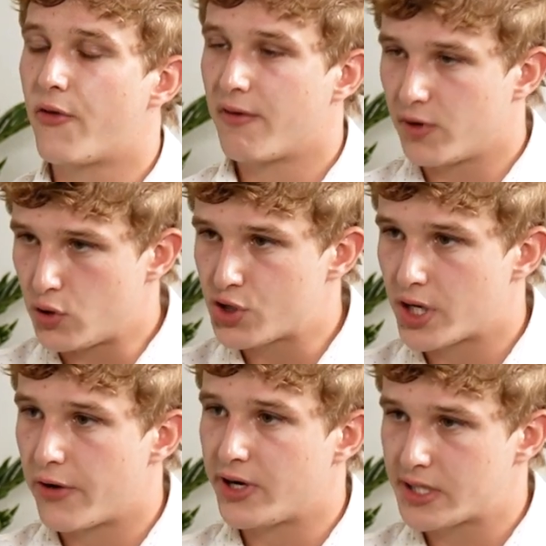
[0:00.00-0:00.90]

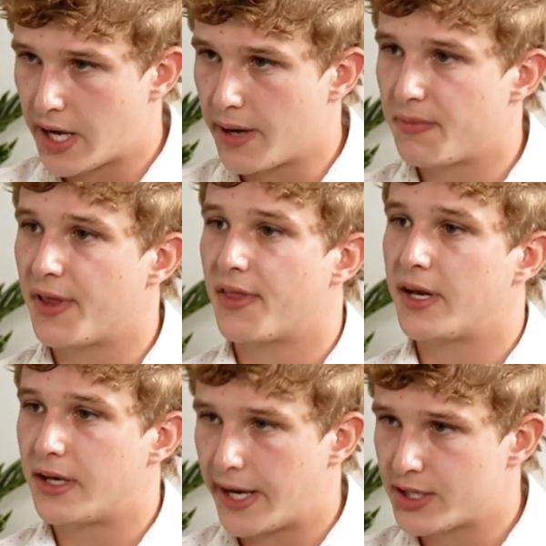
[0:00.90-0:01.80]
revolutionary type that
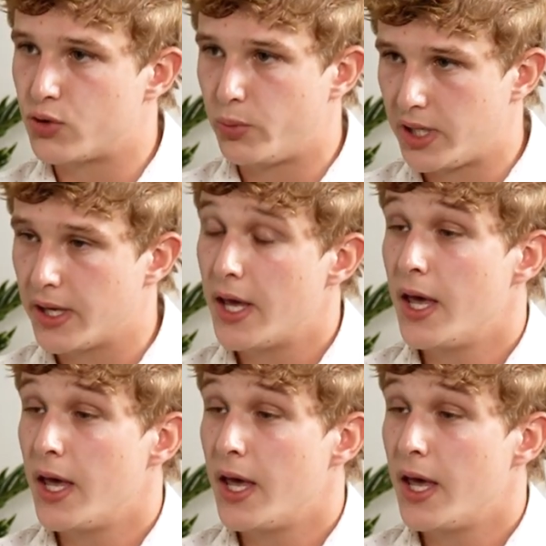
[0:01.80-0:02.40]
they'd like to be.